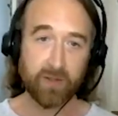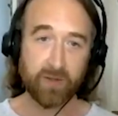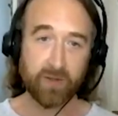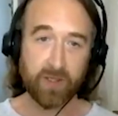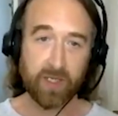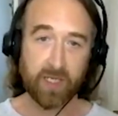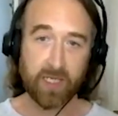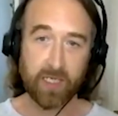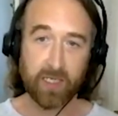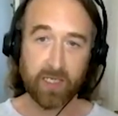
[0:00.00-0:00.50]

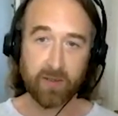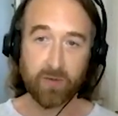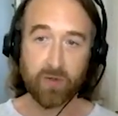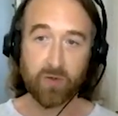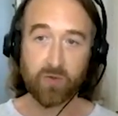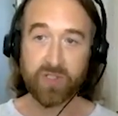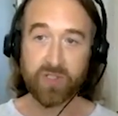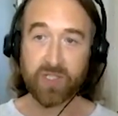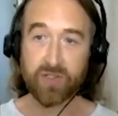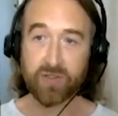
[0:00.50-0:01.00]
the
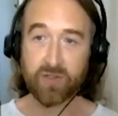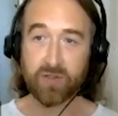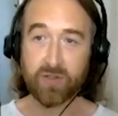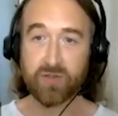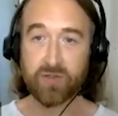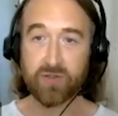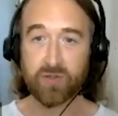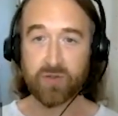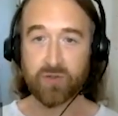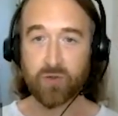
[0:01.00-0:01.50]

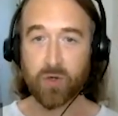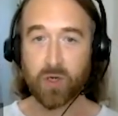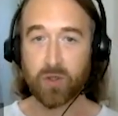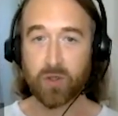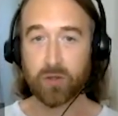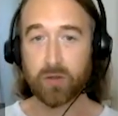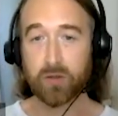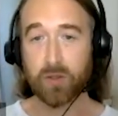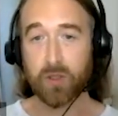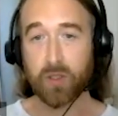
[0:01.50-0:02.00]
resistance, the
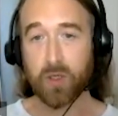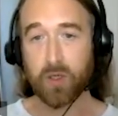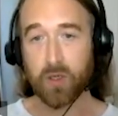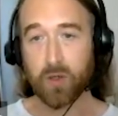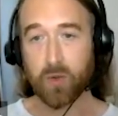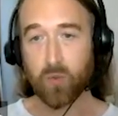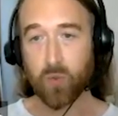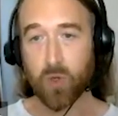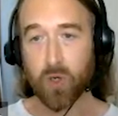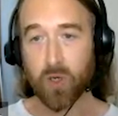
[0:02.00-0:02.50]
struggle,
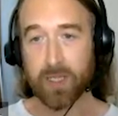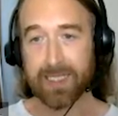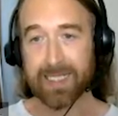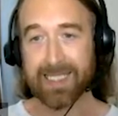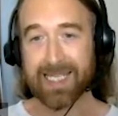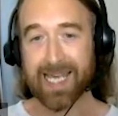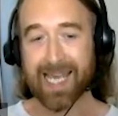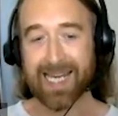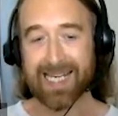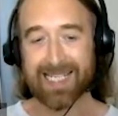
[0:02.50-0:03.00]
were
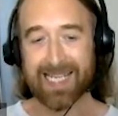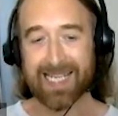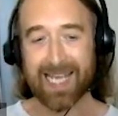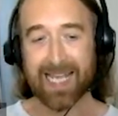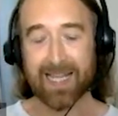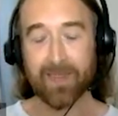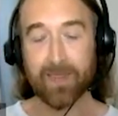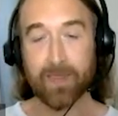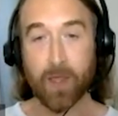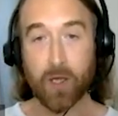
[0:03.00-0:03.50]
detained
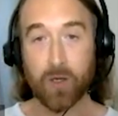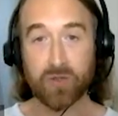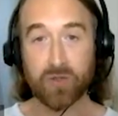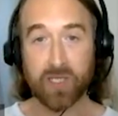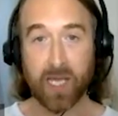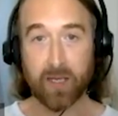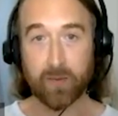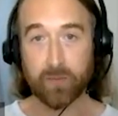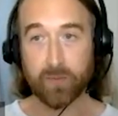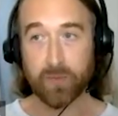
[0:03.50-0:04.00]
in those
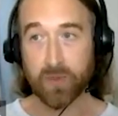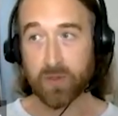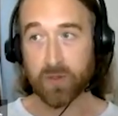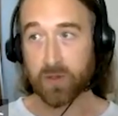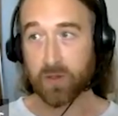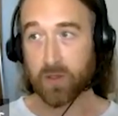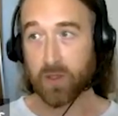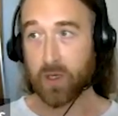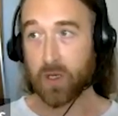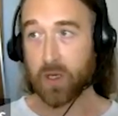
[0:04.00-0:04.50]

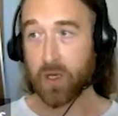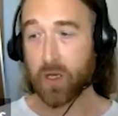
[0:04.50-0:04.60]
camps.